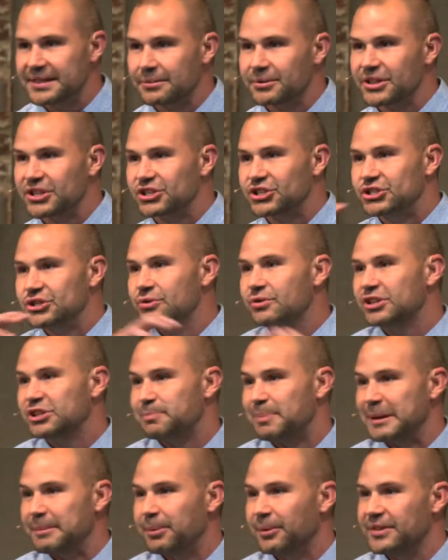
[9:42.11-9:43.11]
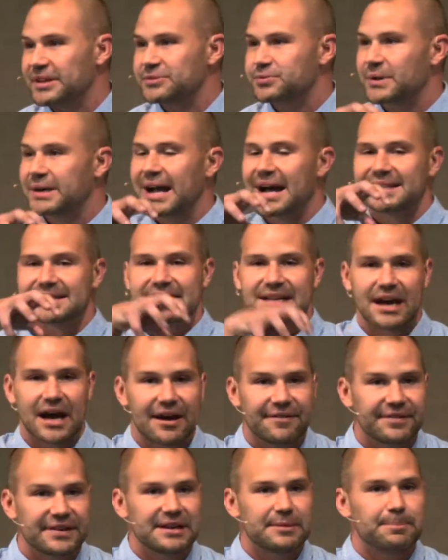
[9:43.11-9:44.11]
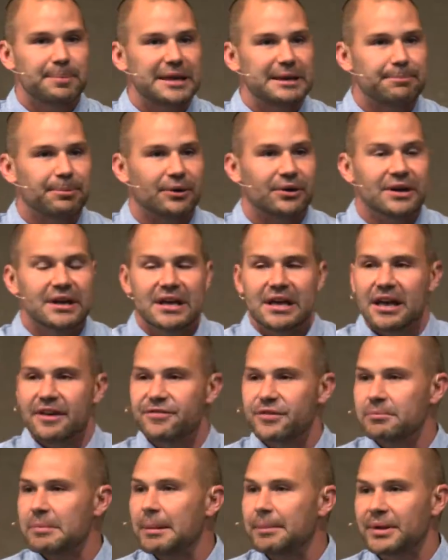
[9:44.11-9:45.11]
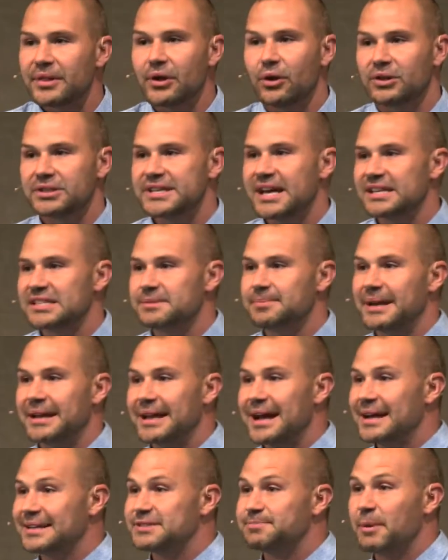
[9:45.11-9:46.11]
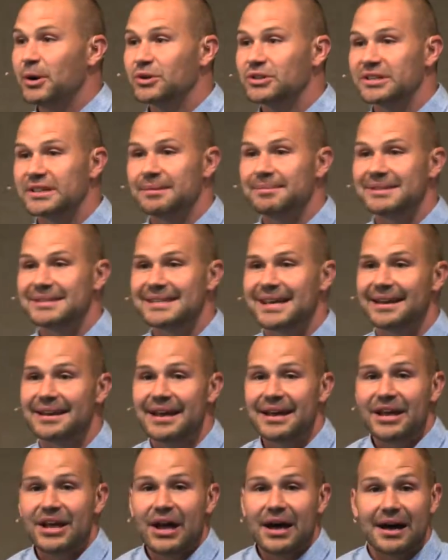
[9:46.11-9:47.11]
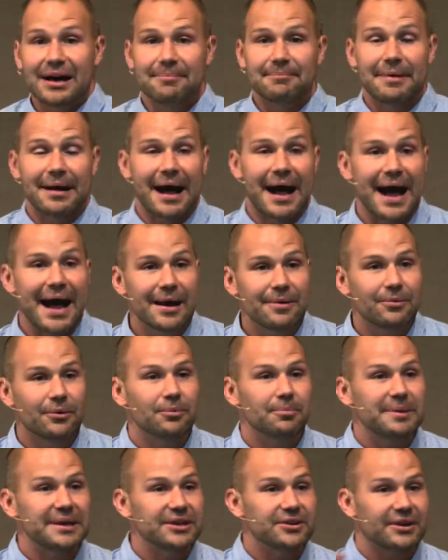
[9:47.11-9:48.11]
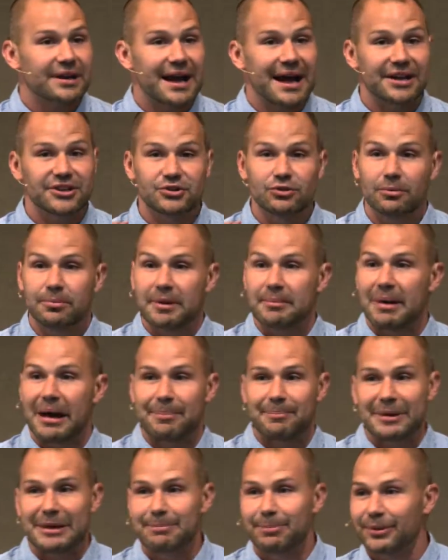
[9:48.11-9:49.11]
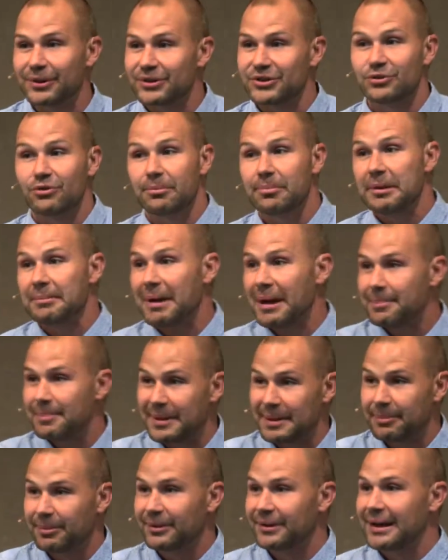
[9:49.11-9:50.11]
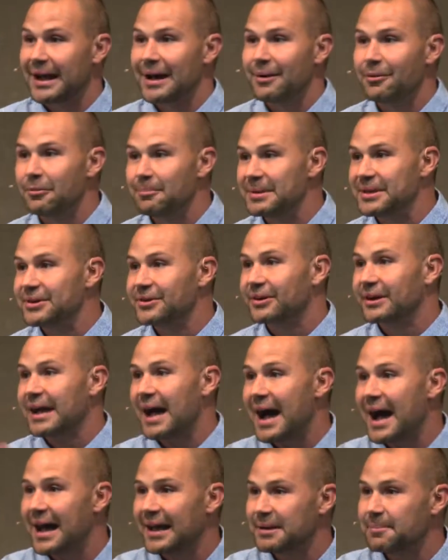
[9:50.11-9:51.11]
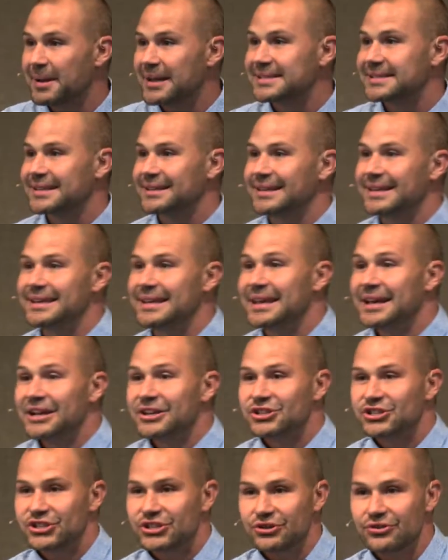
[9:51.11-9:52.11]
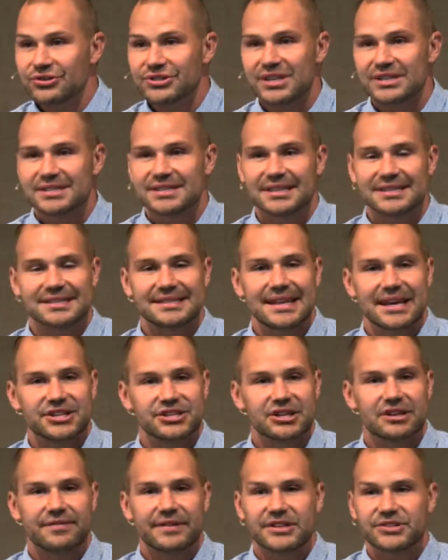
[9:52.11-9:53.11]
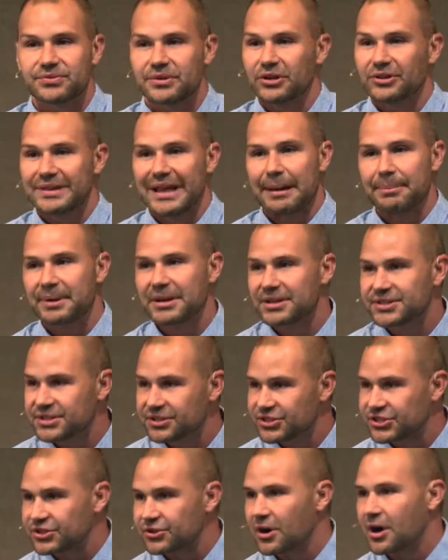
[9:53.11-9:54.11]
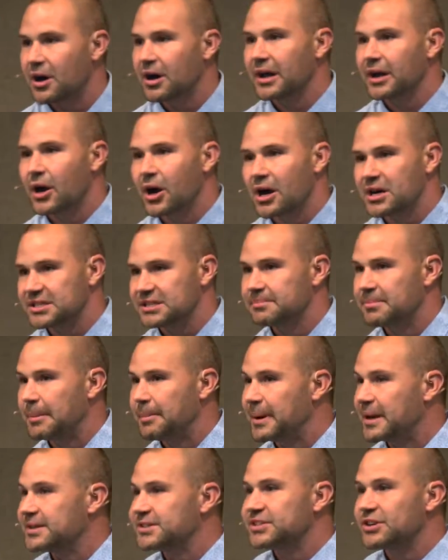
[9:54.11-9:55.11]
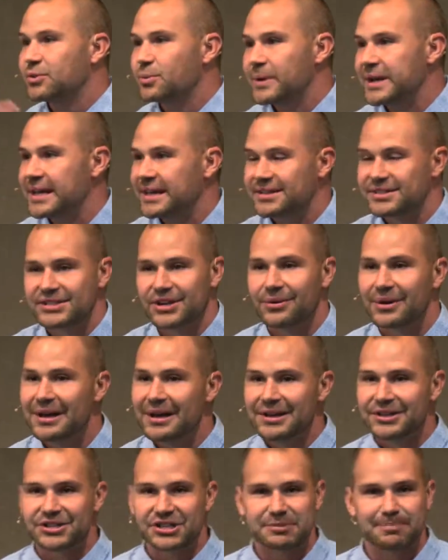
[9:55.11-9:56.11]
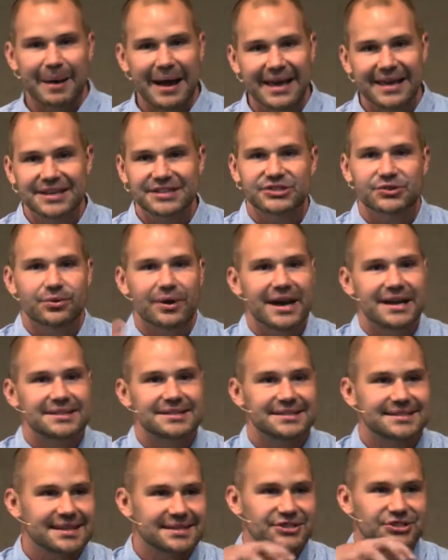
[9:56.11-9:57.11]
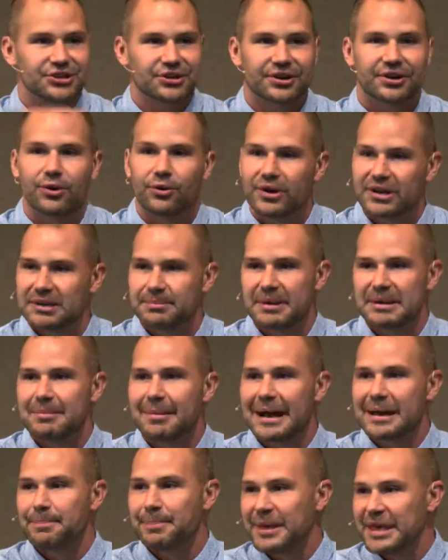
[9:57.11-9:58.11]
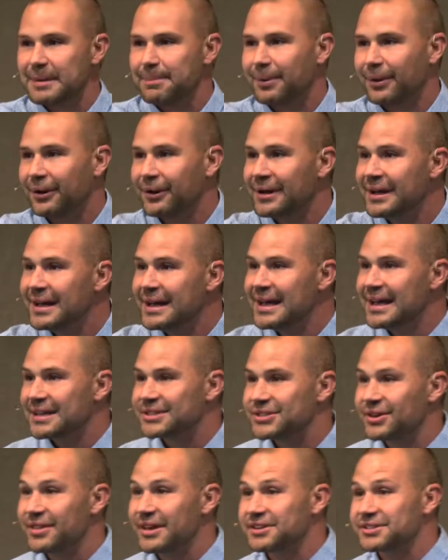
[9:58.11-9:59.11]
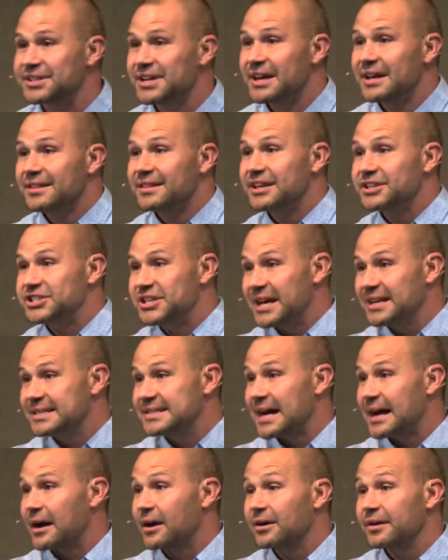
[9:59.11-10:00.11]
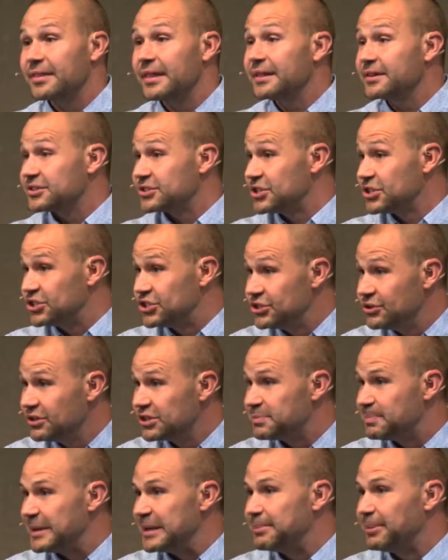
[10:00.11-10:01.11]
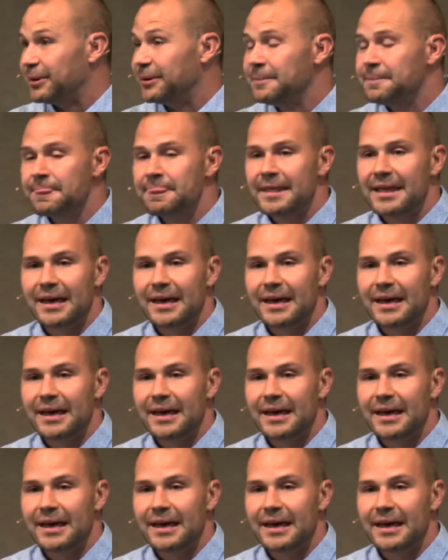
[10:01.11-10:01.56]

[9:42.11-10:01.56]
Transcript: There were the Jewish people. These were God's covenant people. If you remember in the Old Testament, God spoke to them and said, I will be your God, you will be my people, or you will be my people and I will be your God. And basically he chooses this nation of Israel, not because they're strong and awesome, but because they're weak. And so just by his grace, he says, you're going to be my people. And so there's the Gentile, or there's the Jewish people.